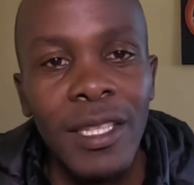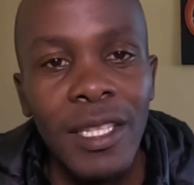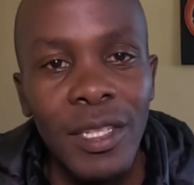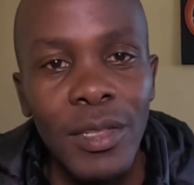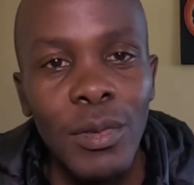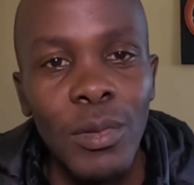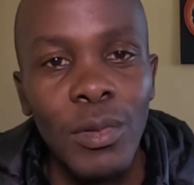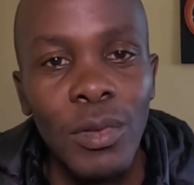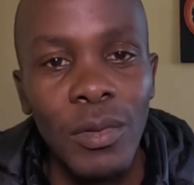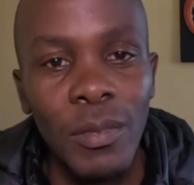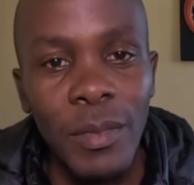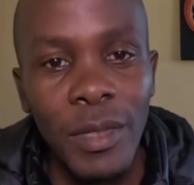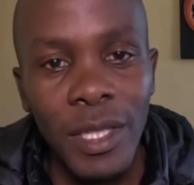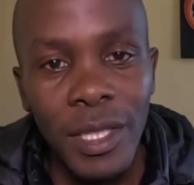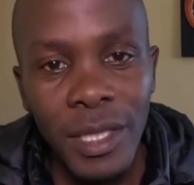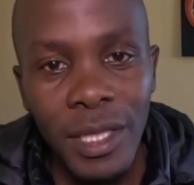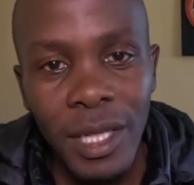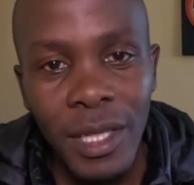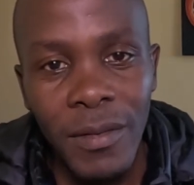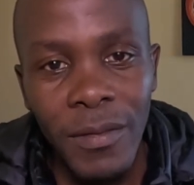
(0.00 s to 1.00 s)
They should not be
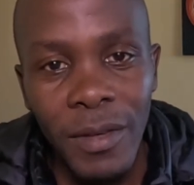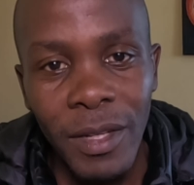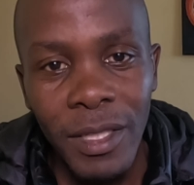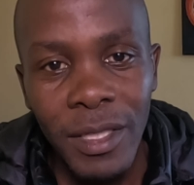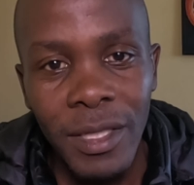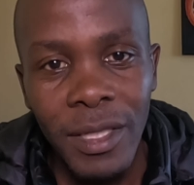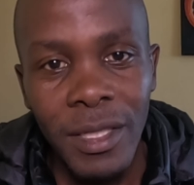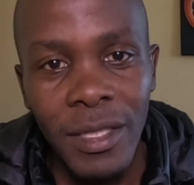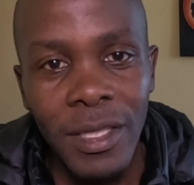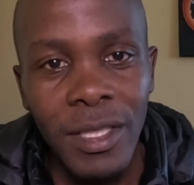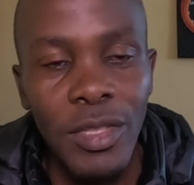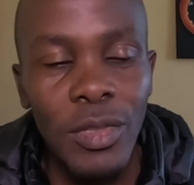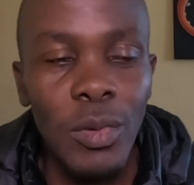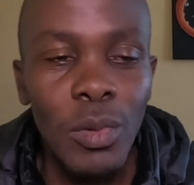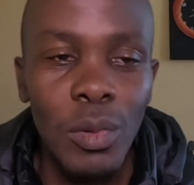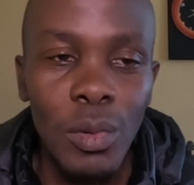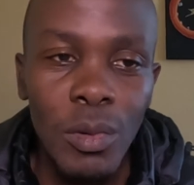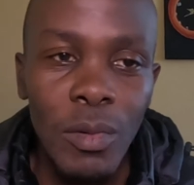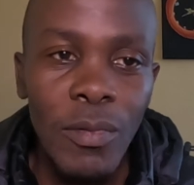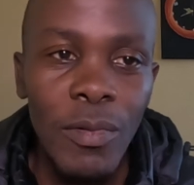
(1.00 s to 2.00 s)
his advisors. He
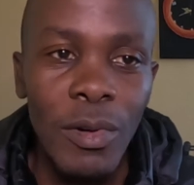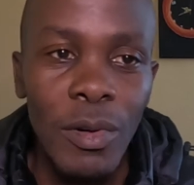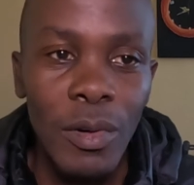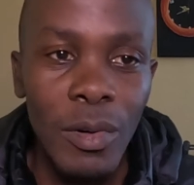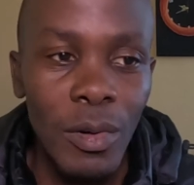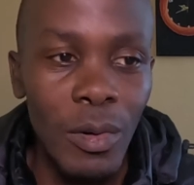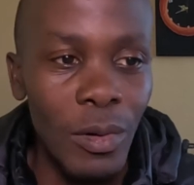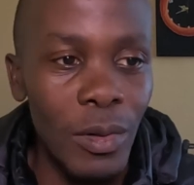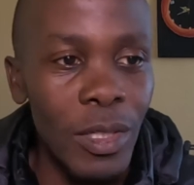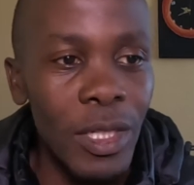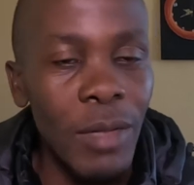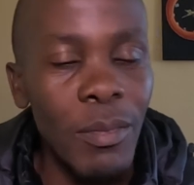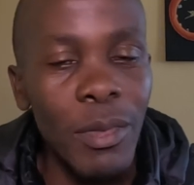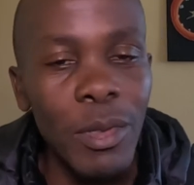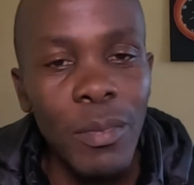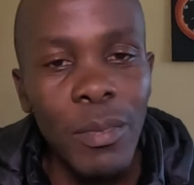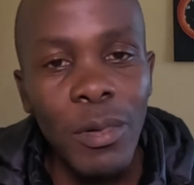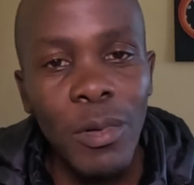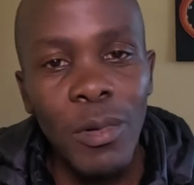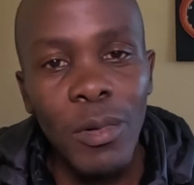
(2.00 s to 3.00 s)
should look for older
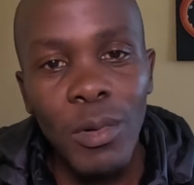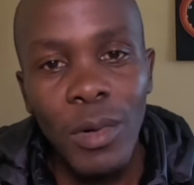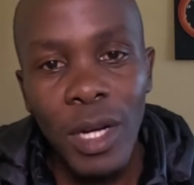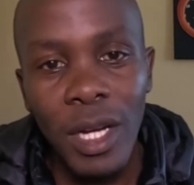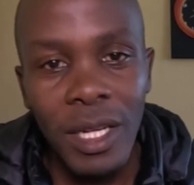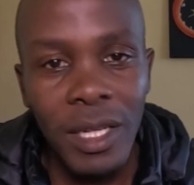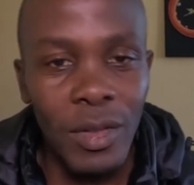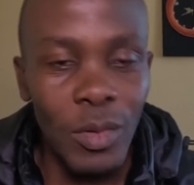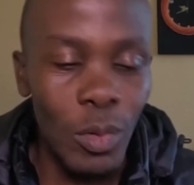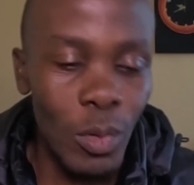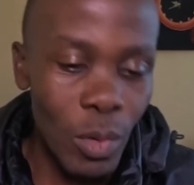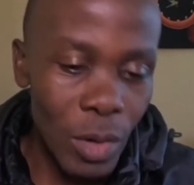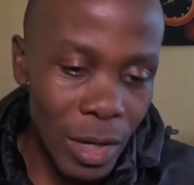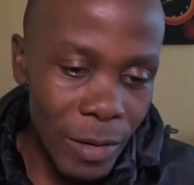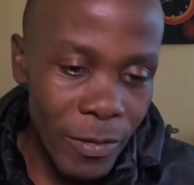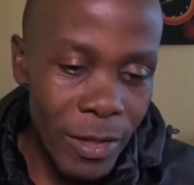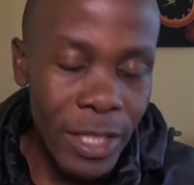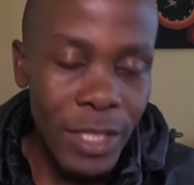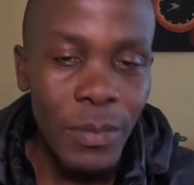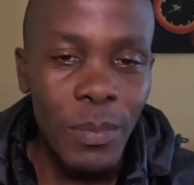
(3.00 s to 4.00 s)
people who
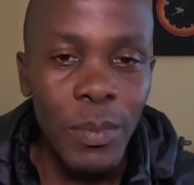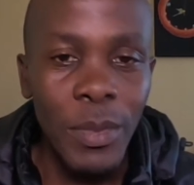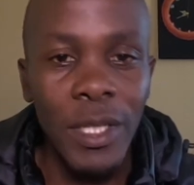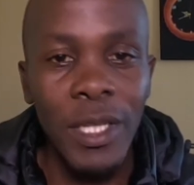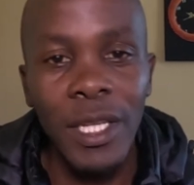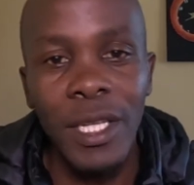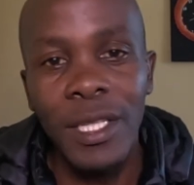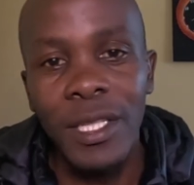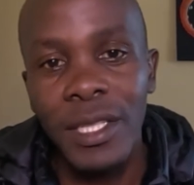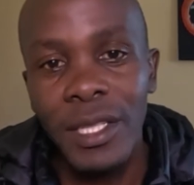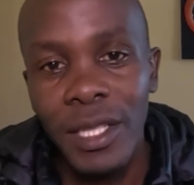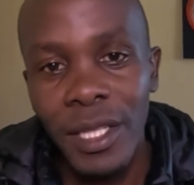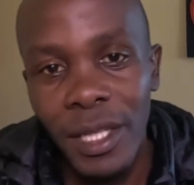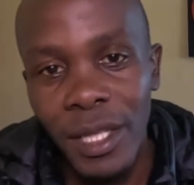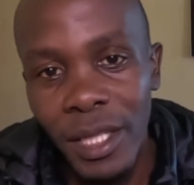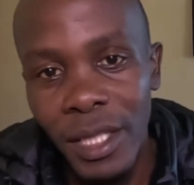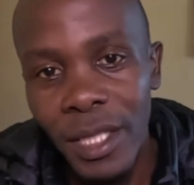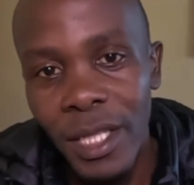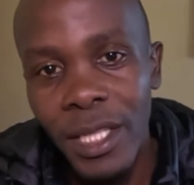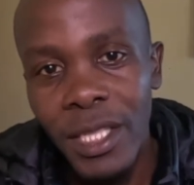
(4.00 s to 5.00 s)
have experience
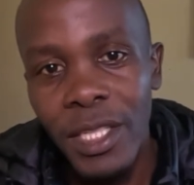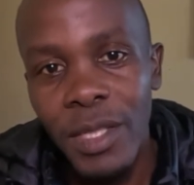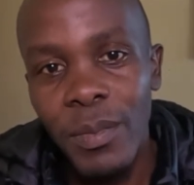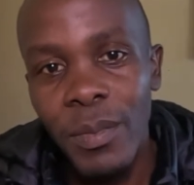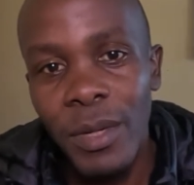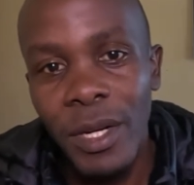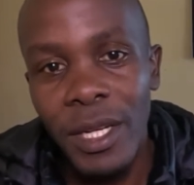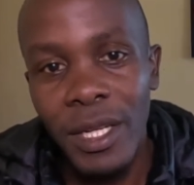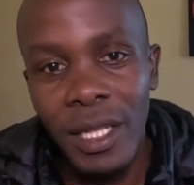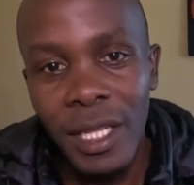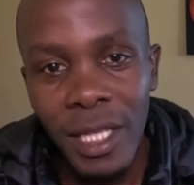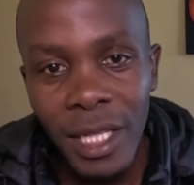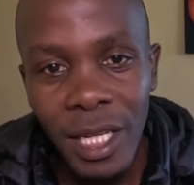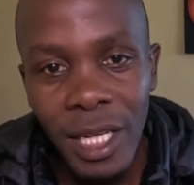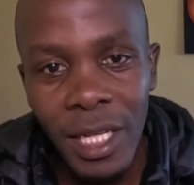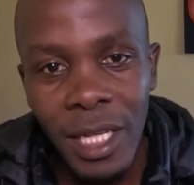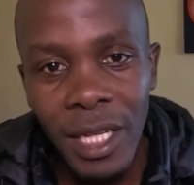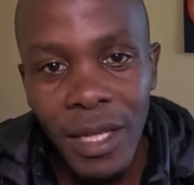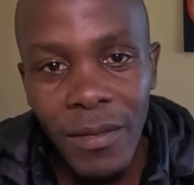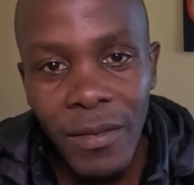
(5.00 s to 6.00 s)
in leadership, and they can